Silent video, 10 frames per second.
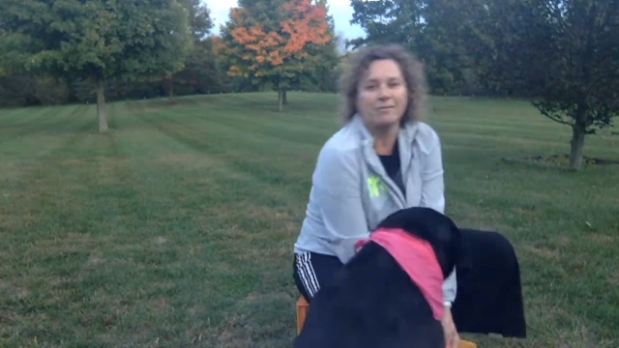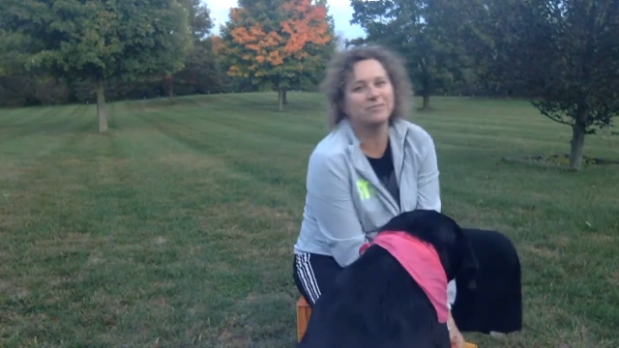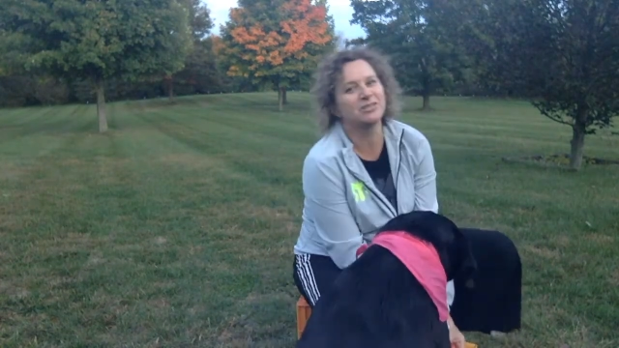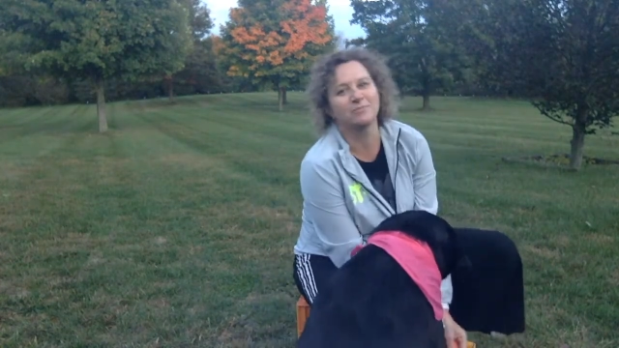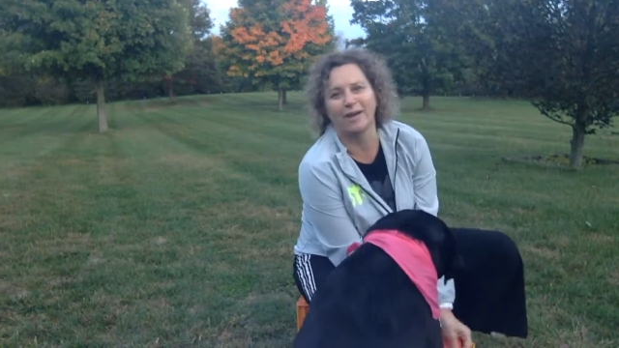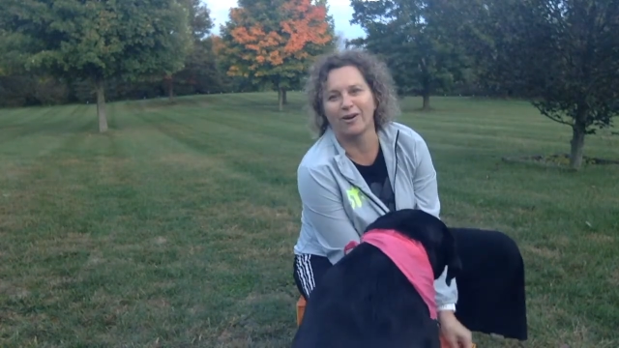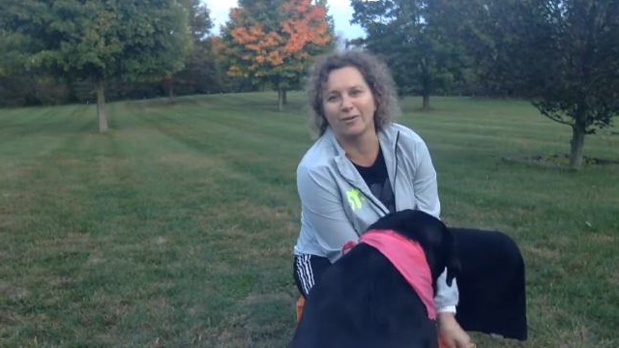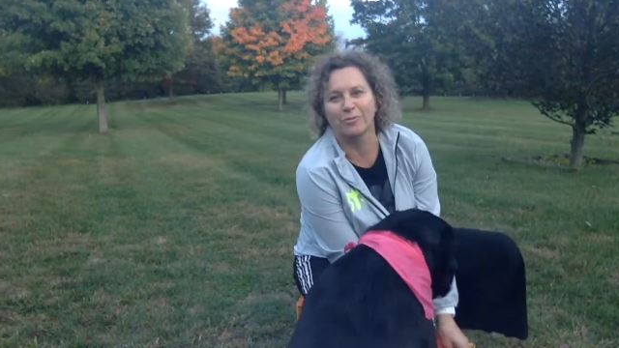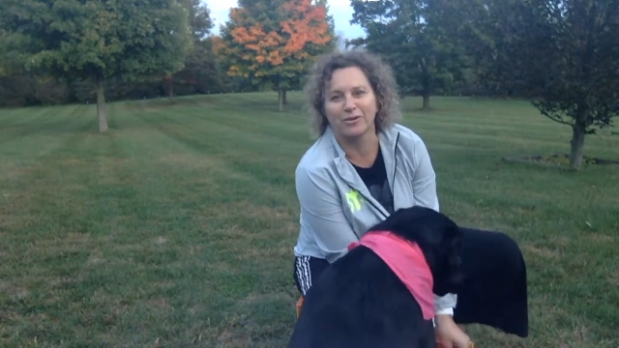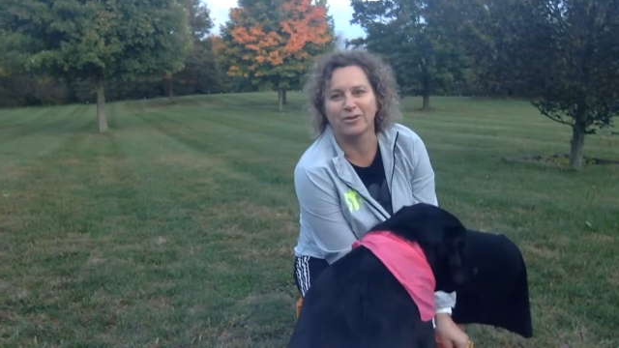She's my
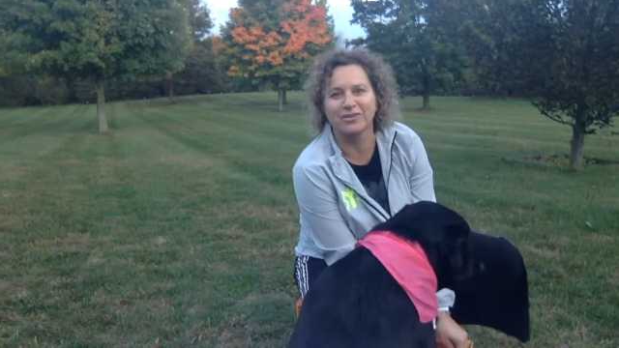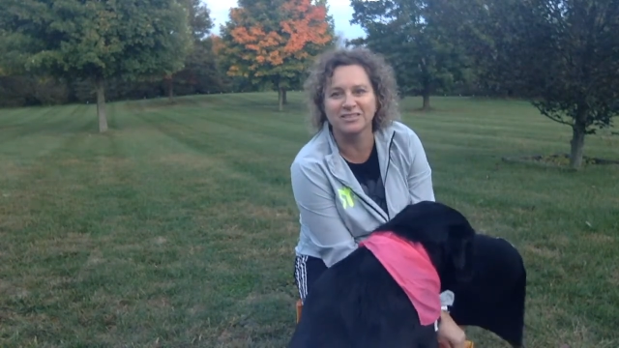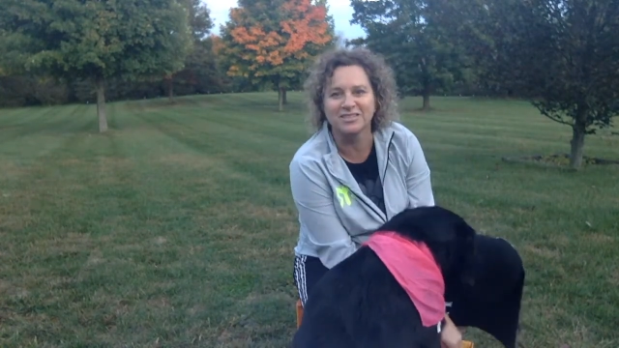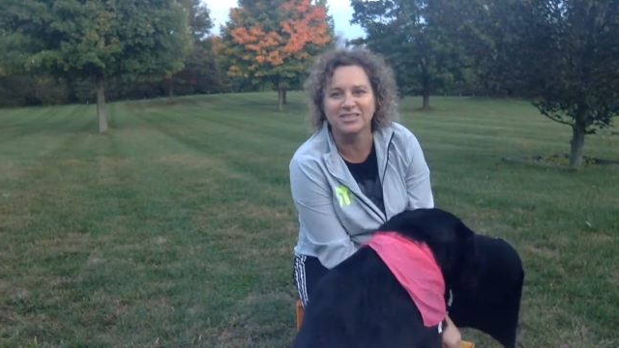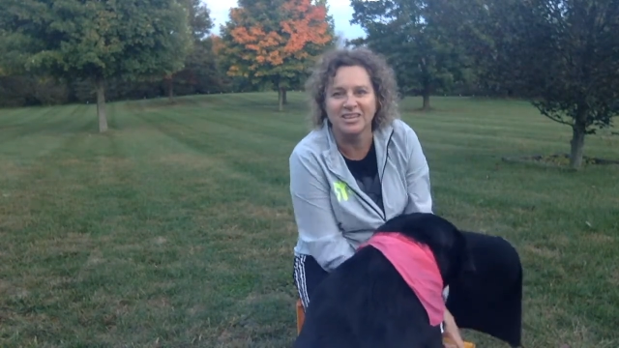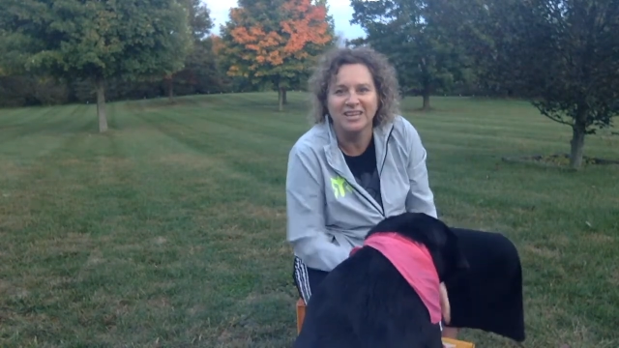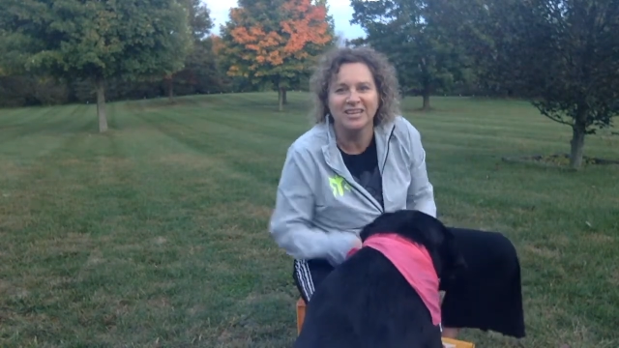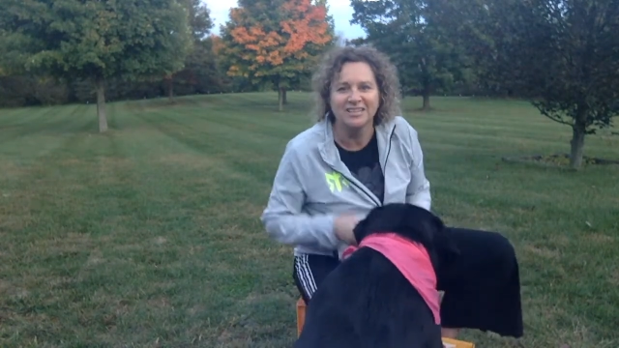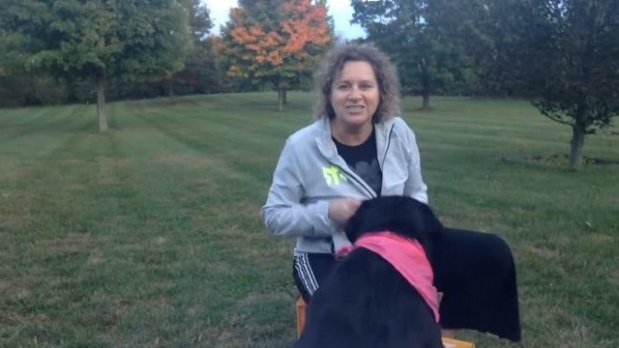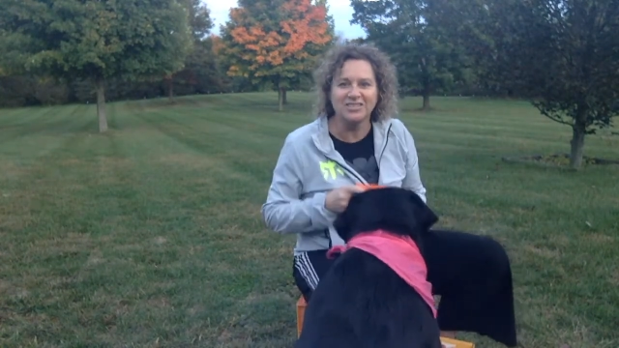hard worker, isn't she?
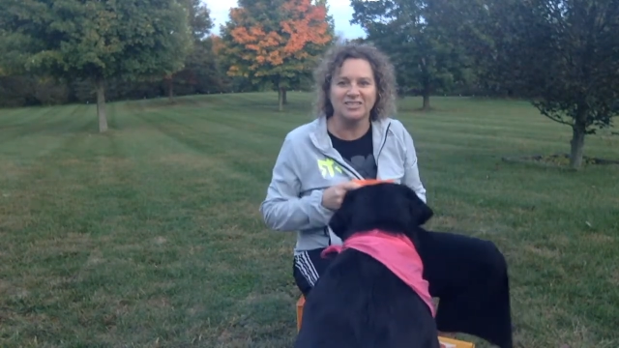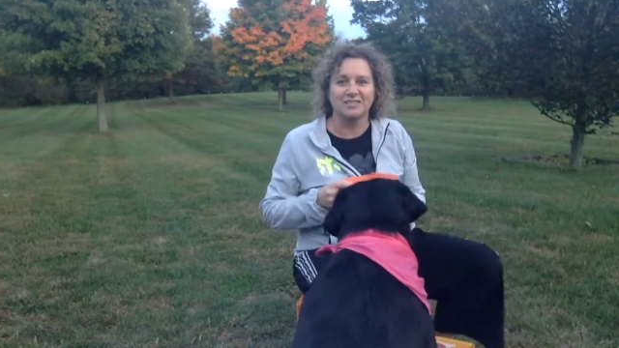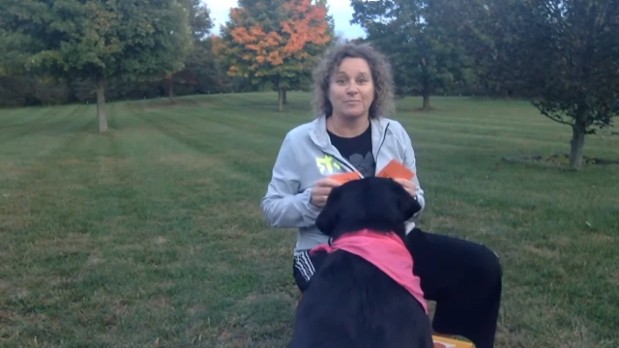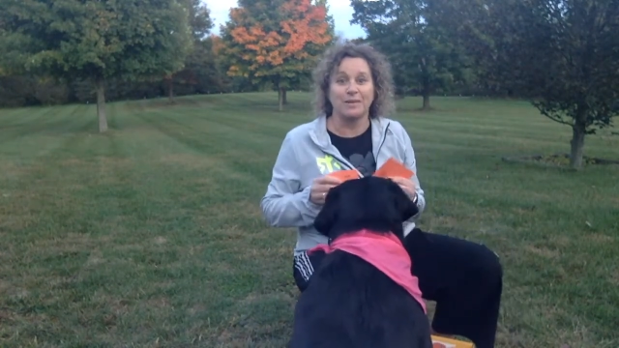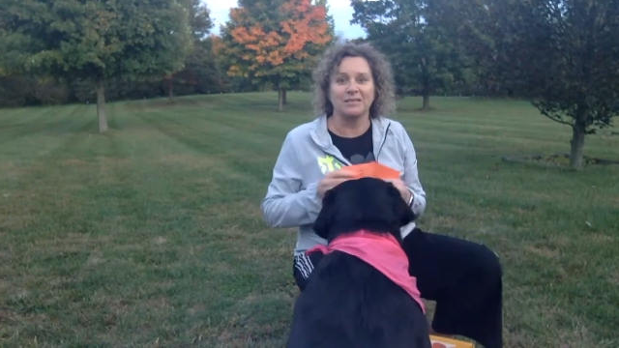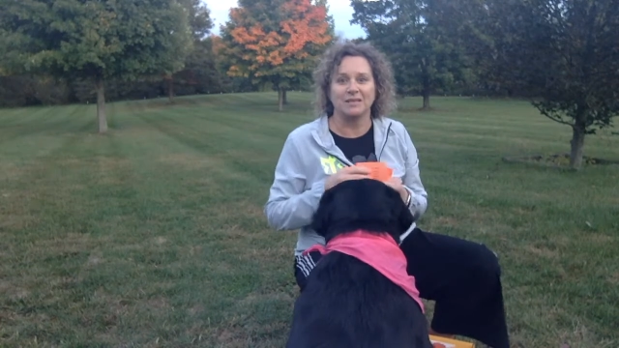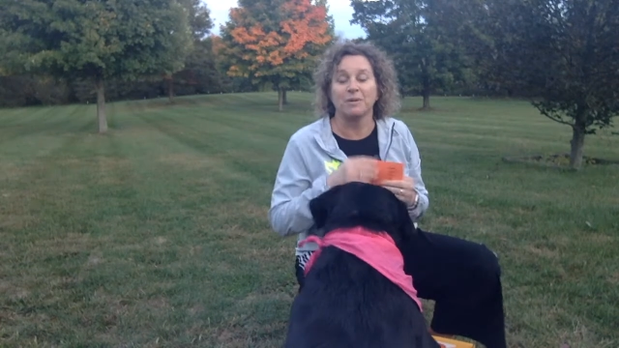She's just amazing,